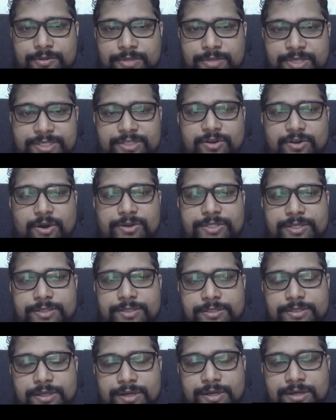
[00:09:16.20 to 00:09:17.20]
This
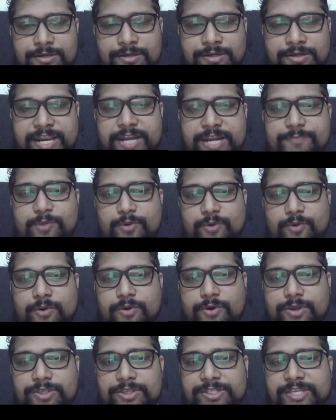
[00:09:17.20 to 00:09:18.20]
causes a rainbow
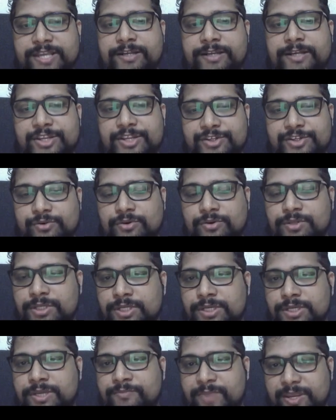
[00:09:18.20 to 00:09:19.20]
signature on
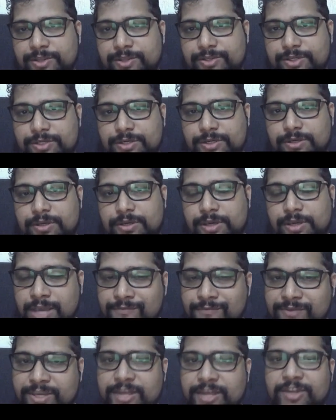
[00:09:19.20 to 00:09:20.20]
the image,
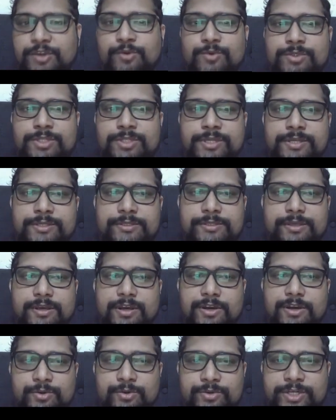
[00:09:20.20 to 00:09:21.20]
and we can use this
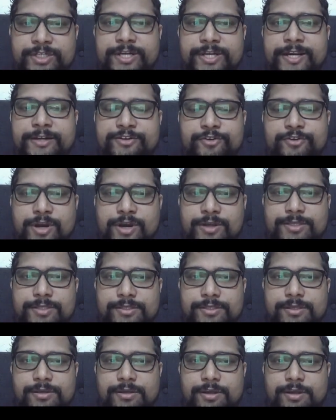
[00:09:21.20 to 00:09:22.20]
to detect
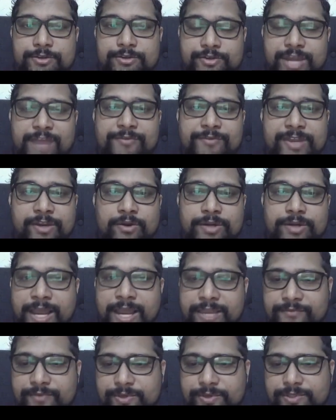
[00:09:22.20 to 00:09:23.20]
trucks traveling on
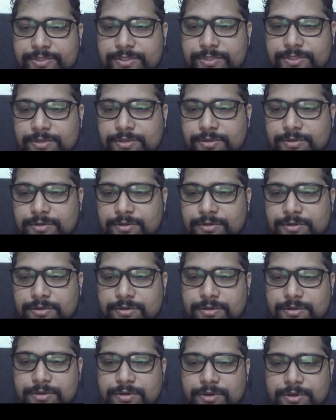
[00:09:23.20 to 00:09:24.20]
highways.
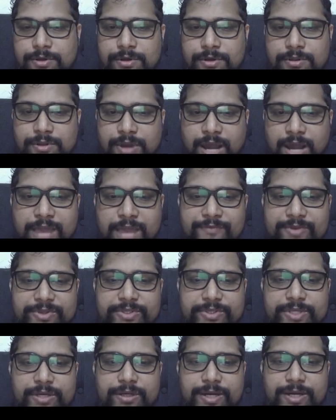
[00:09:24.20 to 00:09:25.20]

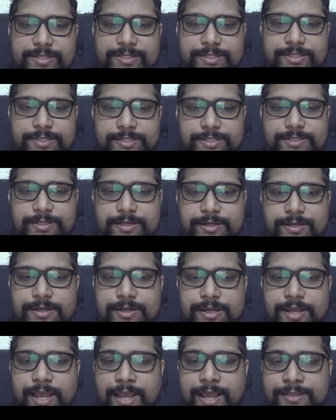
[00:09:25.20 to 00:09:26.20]
Highways are considered
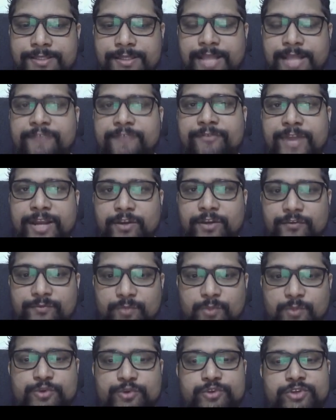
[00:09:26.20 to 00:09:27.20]
as the lifeline of
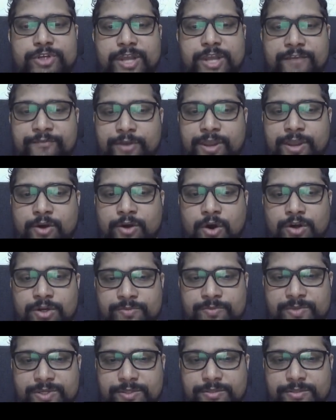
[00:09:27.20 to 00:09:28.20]
most
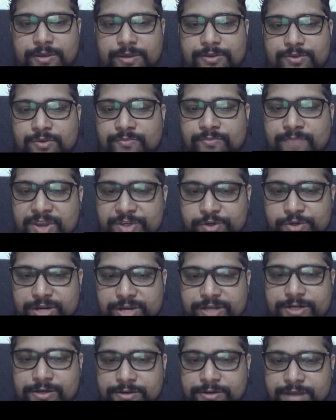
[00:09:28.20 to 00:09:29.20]
economies, so
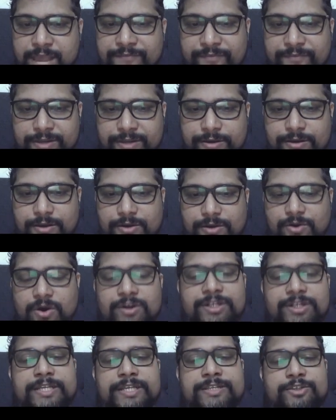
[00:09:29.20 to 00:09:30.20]
measuring the traffic
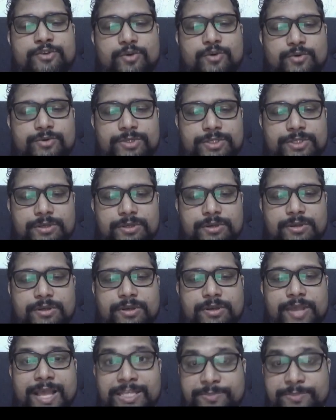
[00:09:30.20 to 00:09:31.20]
on these roads,
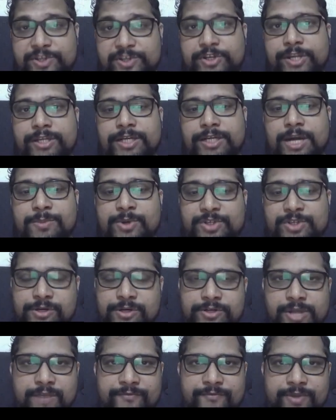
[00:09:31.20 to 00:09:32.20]
especially commercial
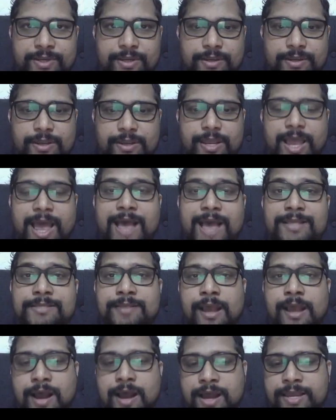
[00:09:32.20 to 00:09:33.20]
traffic,
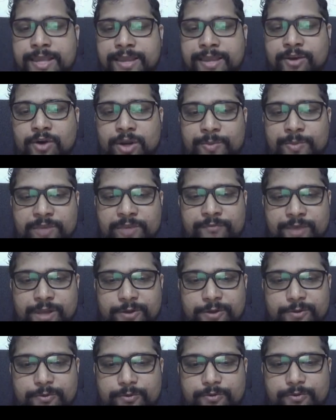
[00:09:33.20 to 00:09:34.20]
has high economic
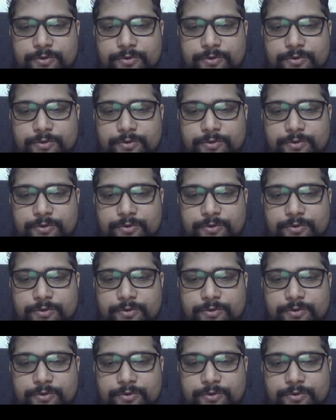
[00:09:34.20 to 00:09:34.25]
value.